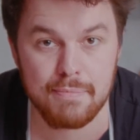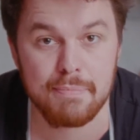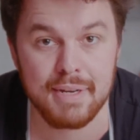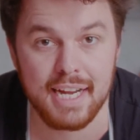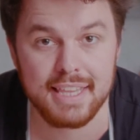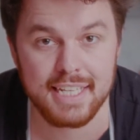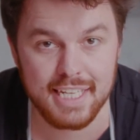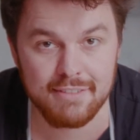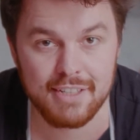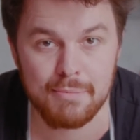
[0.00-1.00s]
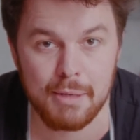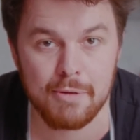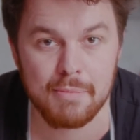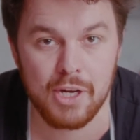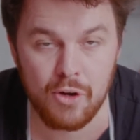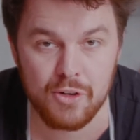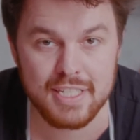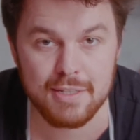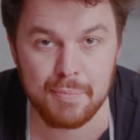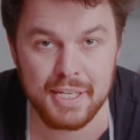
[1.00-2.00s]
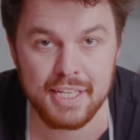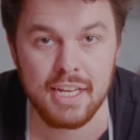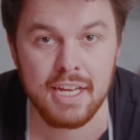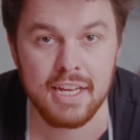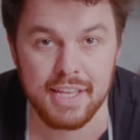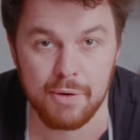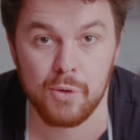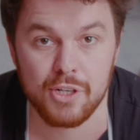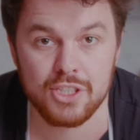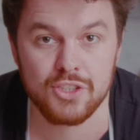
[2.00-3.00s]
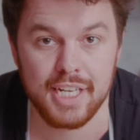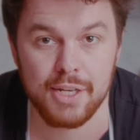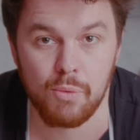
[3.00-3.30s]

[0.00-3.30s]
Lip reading: but I think I've come up with my own recipe that works really